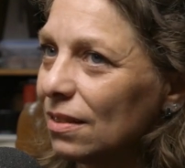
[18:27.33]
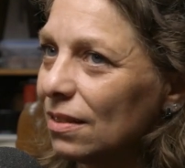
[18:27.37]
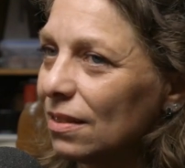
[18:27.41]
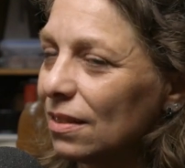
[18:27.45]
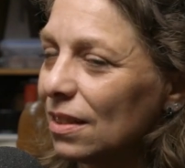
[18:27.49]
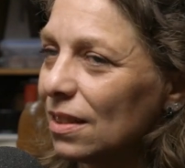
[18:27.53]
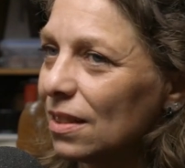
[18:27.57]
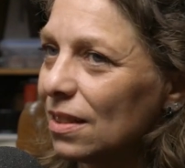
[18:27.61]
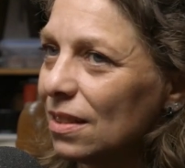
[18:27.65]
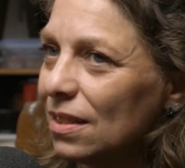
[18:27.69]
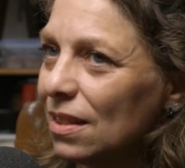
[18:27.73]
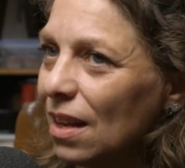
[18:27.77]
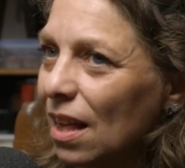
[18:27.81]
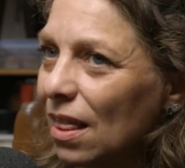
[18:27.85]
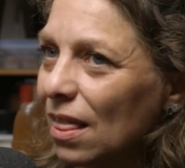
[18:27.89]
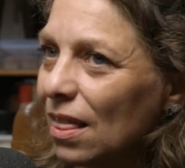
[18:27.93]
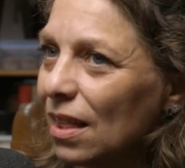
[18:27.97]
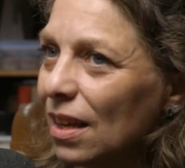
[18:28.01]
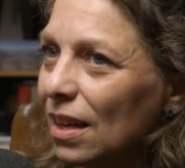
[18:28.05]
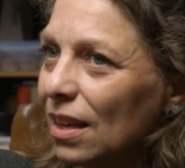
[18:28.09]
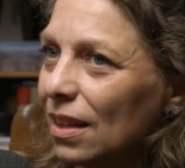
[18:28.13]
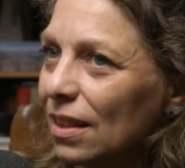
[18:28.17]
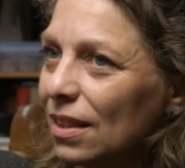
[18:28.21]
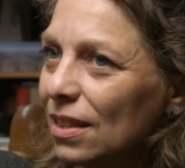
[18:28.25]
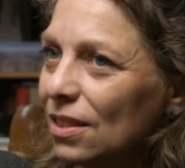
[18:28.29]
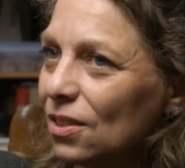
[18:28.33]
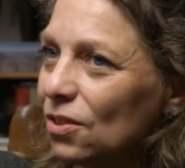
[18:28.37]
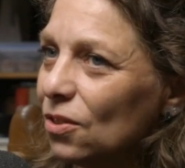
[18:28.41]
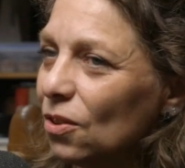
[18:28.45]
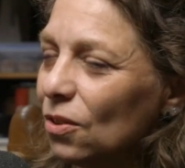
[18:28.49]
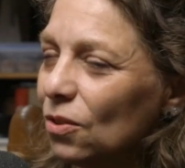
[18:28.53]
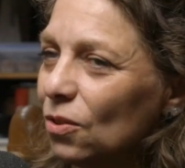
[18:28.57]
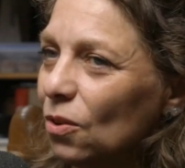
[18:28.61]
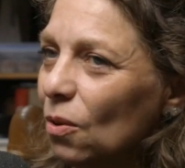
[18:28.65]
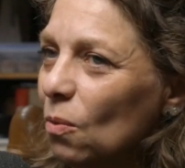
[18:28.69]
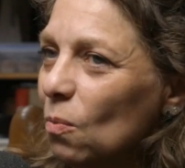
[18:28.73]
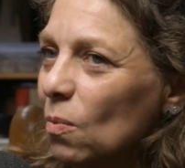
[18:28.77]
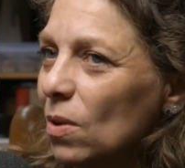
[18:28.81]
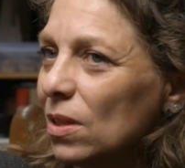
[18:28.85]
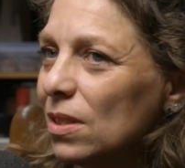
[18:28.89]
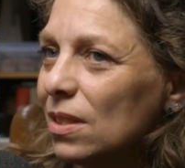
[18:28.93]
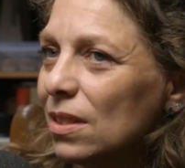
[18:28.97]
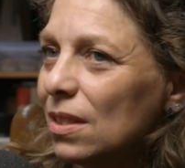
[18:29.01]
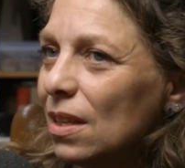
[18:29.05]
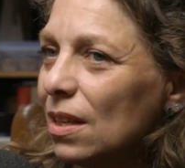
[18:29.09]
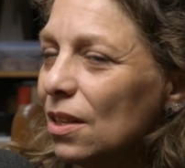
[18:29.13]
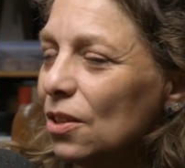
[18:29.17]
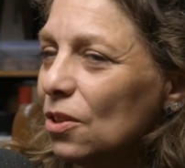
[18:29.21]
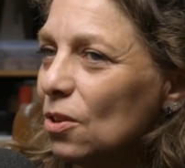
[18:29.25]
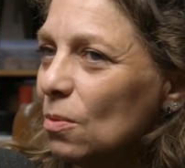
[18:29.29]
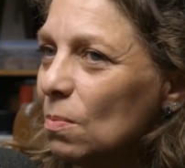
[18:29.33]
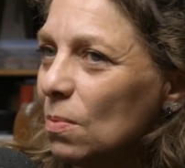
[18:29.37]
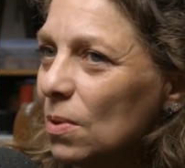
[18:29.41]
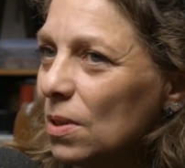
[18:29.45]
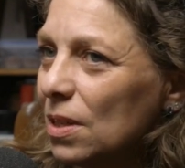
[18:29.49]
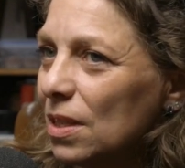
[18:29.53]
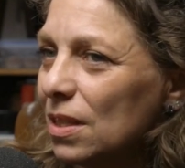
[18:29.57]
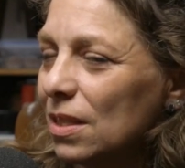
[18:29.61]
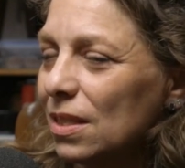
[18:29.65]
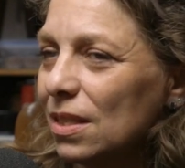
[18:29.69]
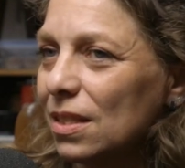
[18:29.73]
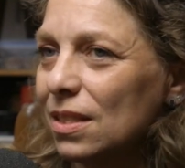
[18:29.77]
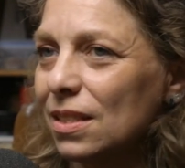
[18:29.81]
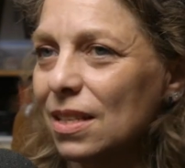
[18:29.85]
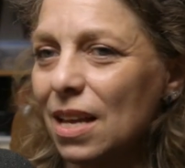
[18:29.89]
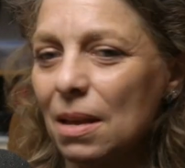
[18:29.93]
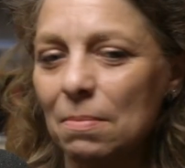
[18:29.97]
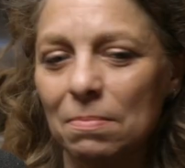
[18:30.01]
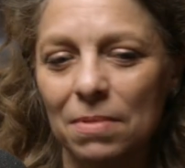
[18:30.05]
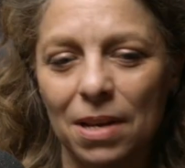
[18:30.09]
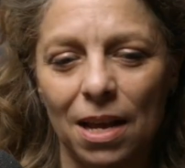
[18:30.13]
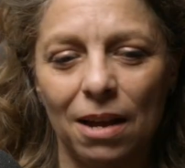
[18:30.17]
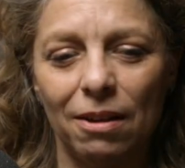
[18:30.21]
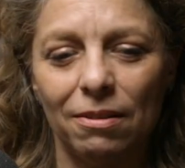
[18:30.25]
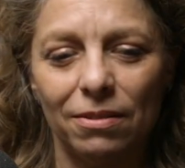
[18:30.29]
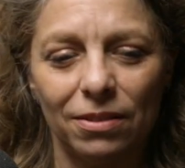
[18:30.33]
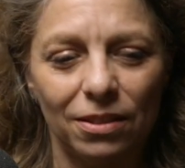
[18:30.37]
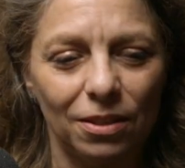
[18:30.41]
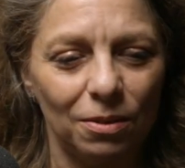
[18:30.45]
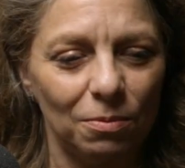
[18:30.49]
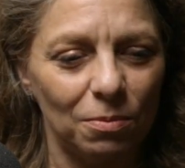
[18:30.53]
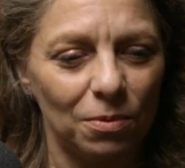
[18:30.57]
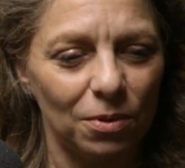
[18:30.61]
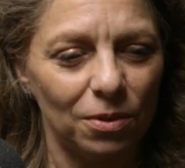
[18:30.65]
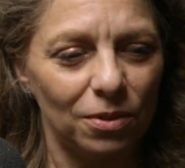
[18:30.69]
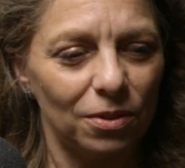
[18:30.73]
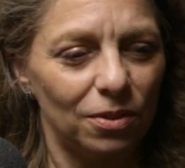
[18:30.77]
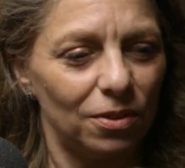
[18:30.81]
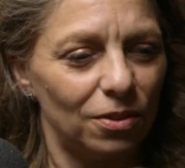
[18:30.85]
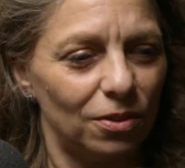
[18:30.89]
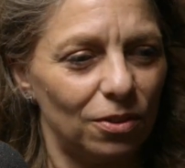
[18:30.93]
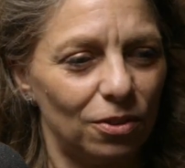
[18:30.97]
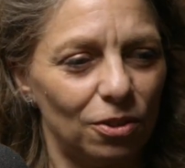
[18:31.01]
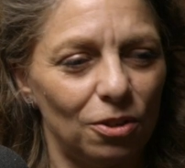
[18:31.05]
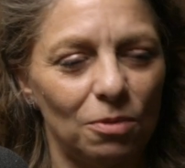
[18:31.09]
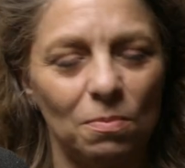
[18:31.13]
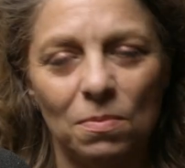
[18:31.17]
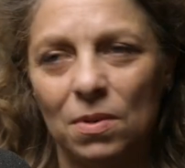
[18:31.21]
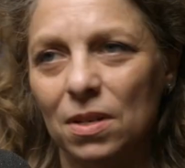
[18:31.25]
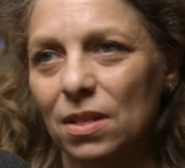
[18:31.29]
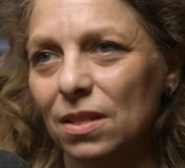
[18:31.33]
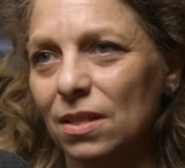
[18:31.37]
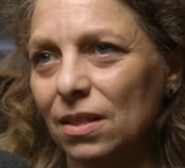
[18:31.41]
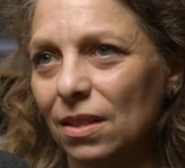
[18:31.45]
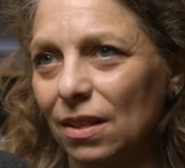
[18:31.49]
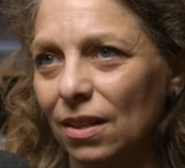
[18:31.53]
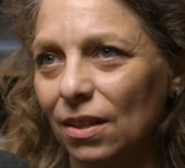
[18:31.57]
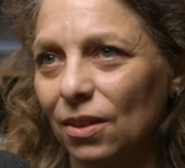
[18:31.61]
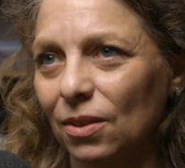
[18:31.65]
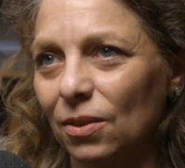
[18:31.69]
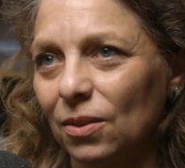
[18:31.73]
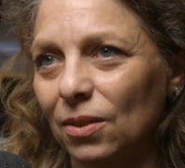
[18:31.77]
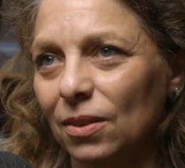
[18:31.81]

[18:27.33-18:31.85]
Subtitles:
There's nothing. There's not one cell in your body is the same now as it was 2 minutes ago.